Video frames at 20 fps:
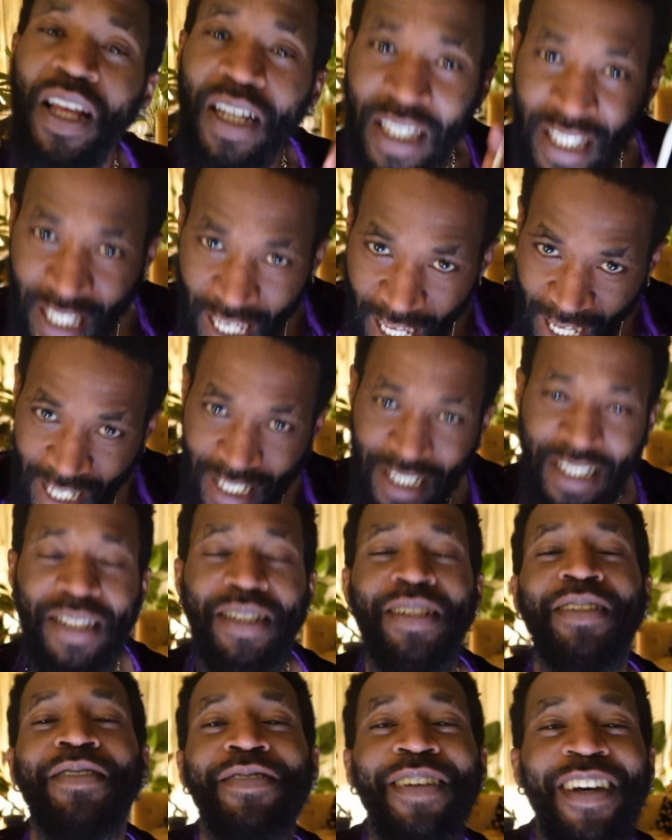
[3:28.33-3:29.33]

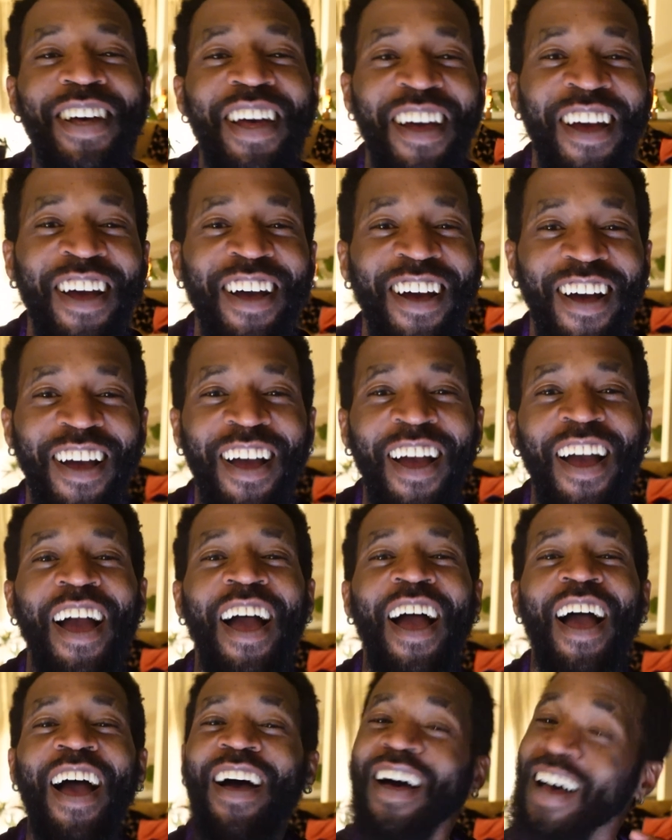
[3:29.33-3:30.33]
yes.
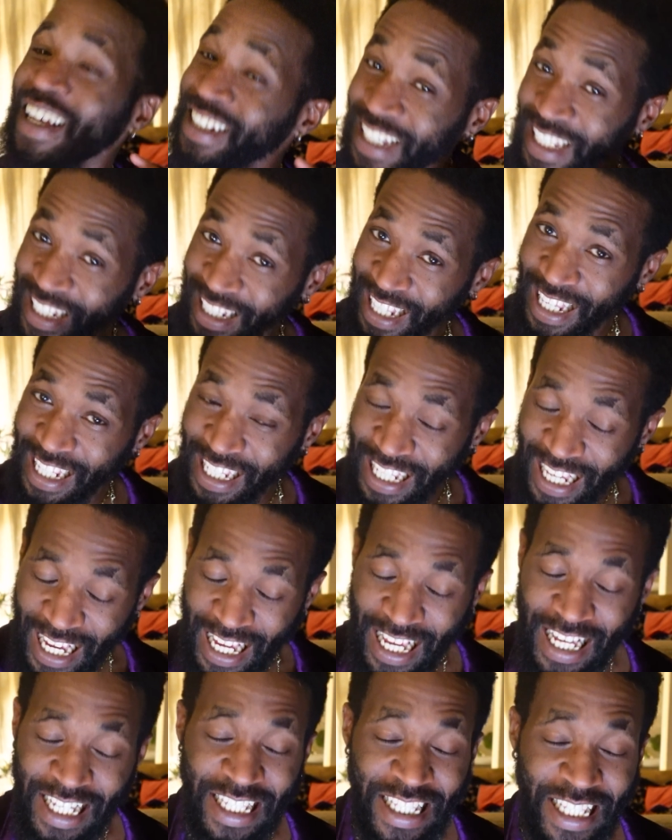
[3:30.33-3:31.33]
I say that
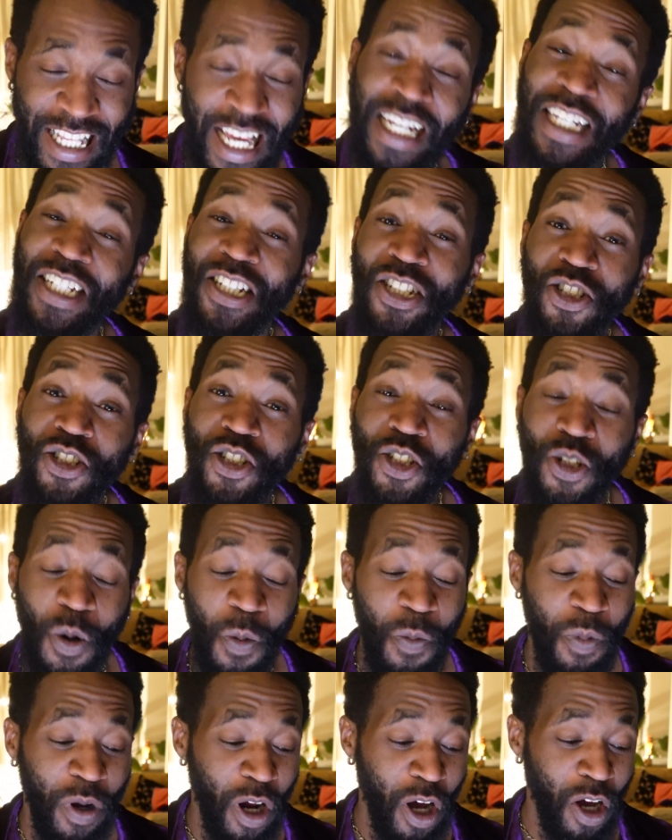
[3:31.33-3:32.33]
yes, that is
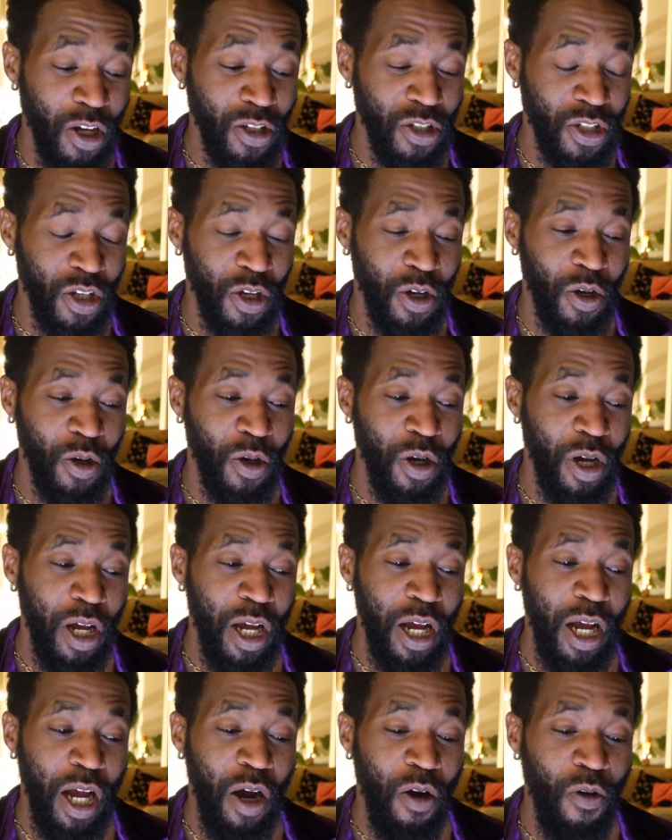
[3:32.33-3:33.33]
true, but also
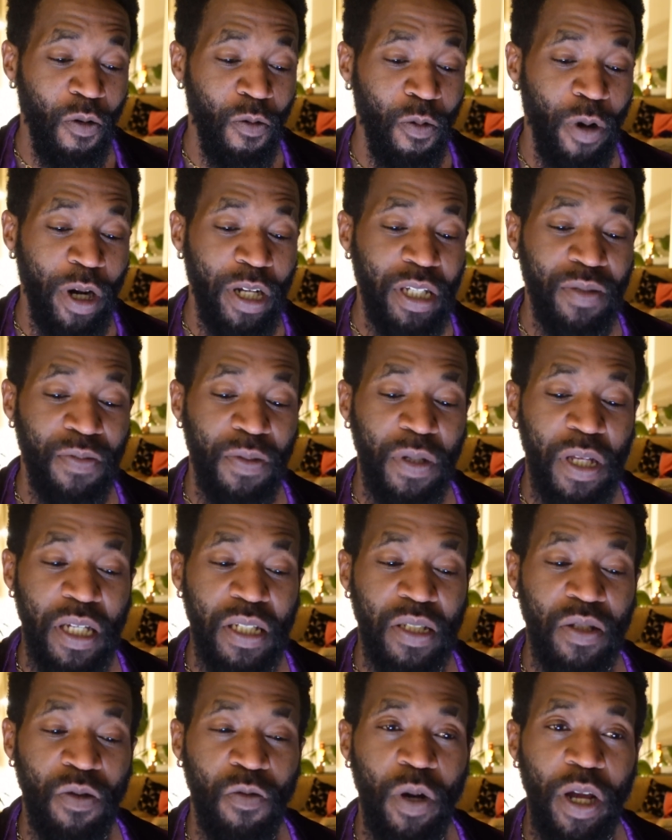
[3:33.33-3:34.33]
race play
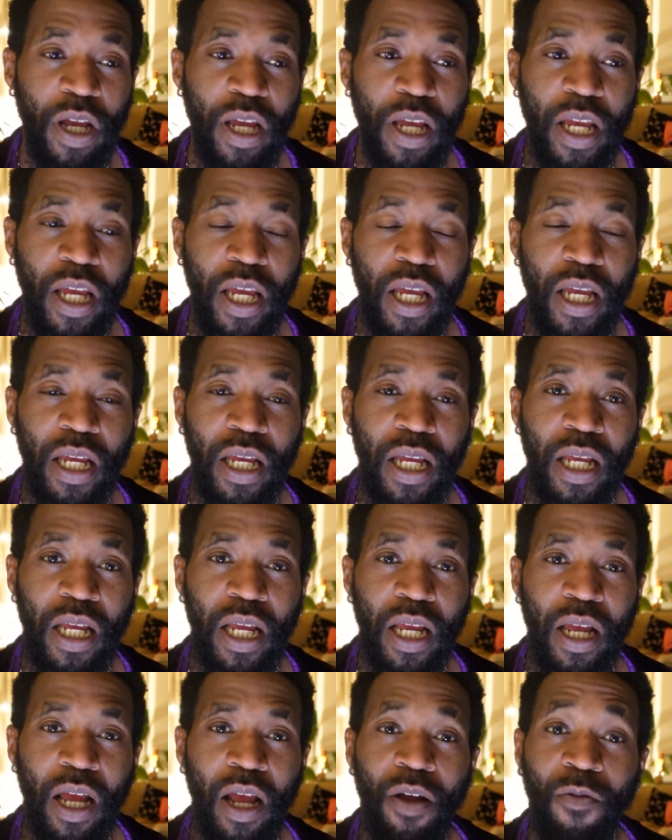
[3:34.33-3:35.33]
is a way,
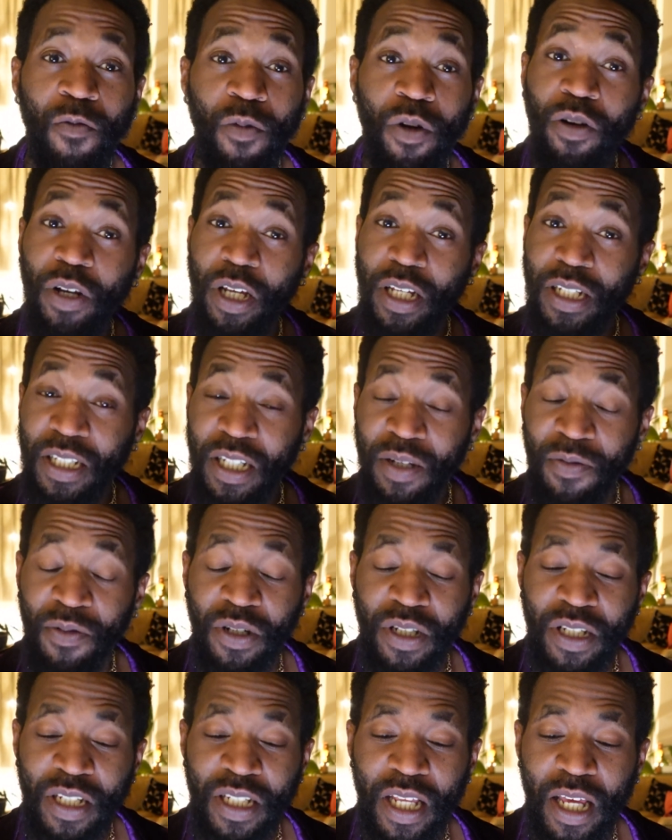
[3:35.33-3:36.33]
and we'll get deeper
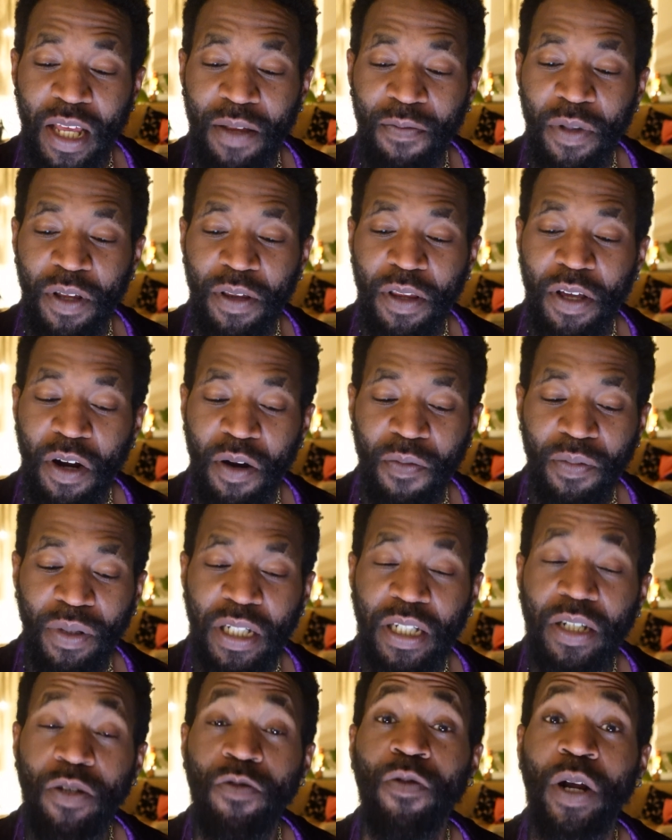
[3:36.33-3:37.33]
into that, but there are
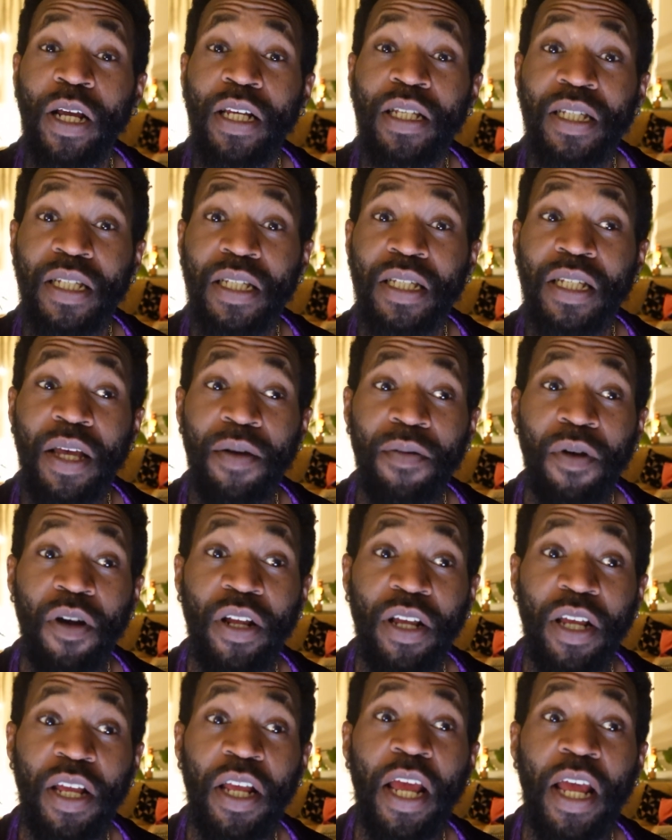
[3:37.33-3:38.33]
plenty of races that
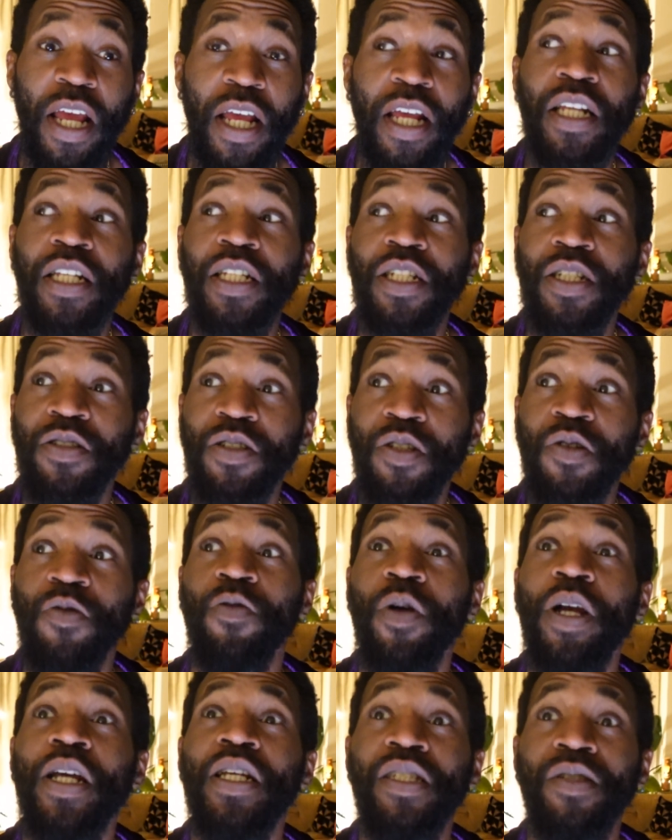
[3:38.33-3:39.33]
engage into
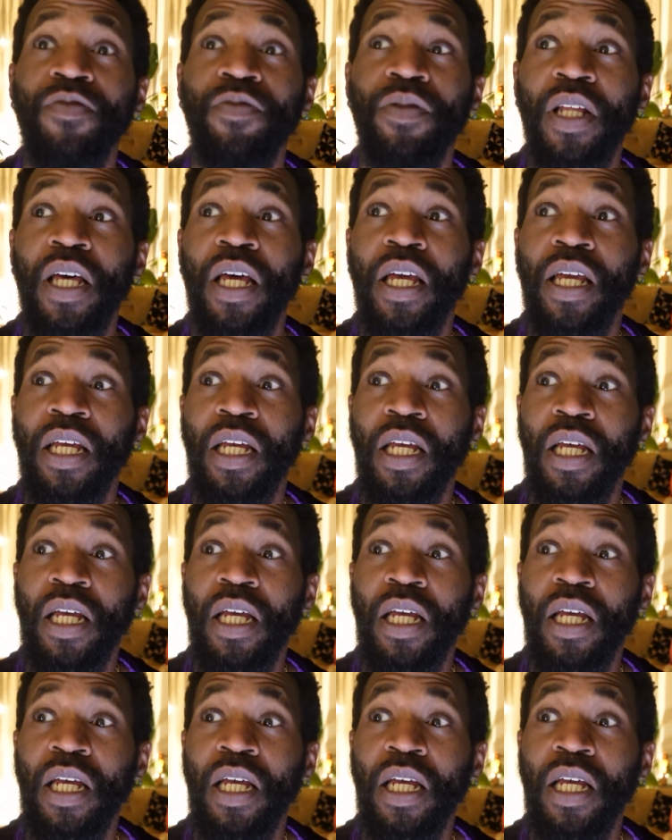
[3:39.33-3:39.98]
race play.